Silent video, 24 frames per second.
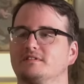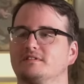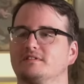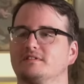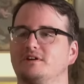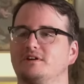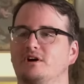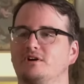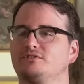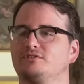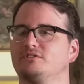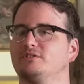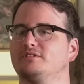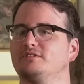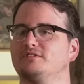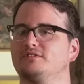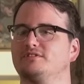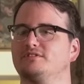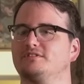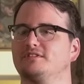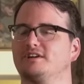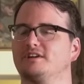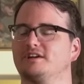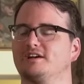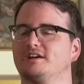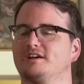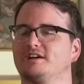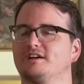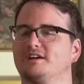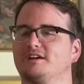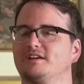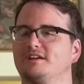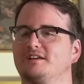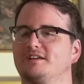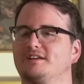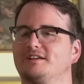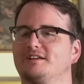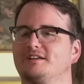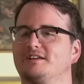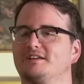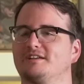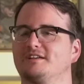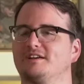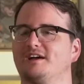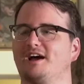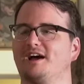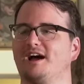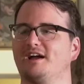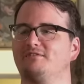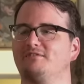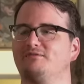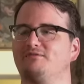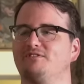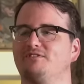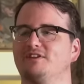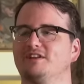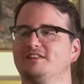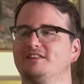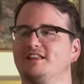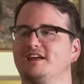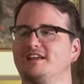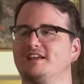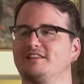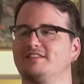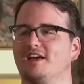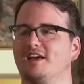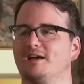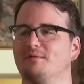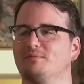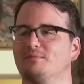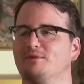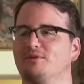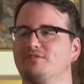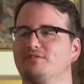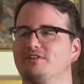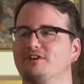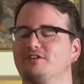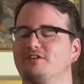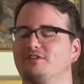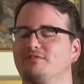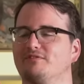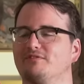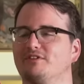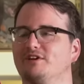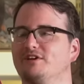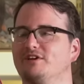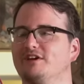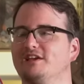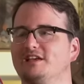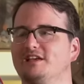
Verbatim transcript: Also, it's. Uh, I mean, it's I feel like that movie could very so